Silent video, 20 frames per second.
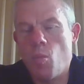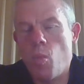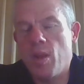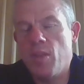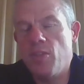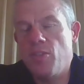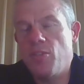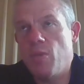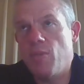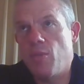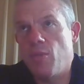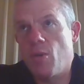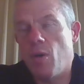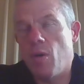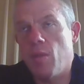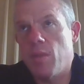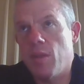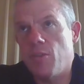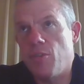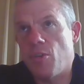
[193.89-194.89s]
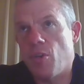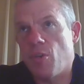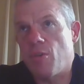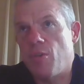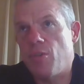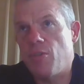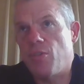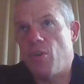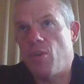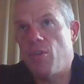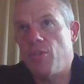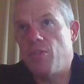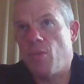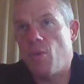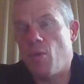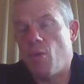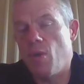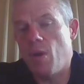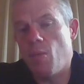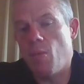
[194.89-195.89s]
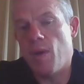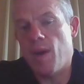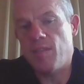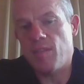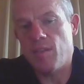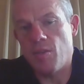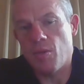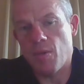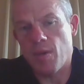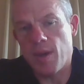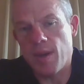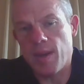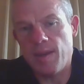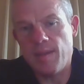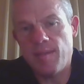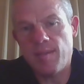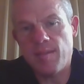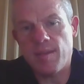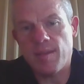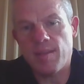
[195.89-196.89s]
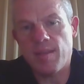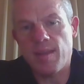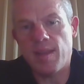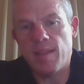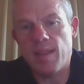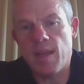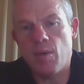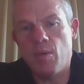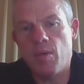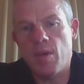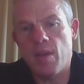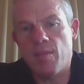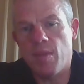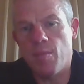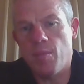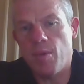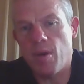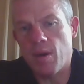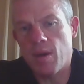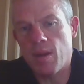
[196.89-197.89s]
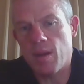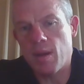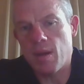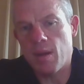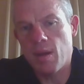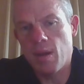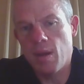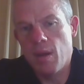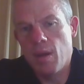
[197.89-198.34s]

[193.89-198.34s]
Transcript: Once we've got the JORC resource for Orient West and Orient East, I think that will give the market